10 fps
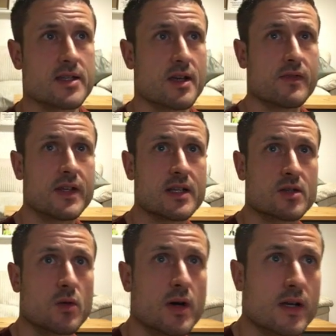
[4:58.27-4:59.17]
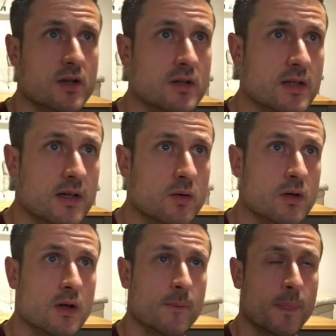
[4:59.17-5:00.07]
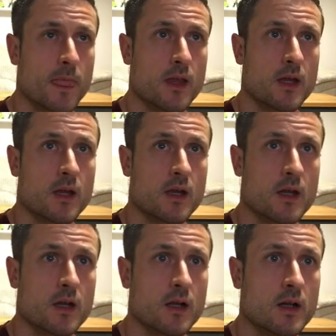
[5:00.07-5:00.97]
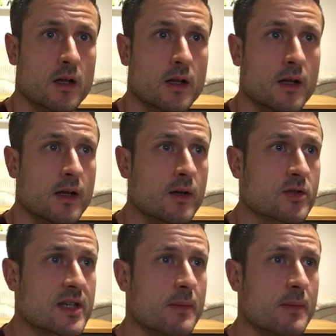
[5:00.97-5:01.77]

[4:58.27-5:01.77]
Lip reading: I think that's quite a good little Little setup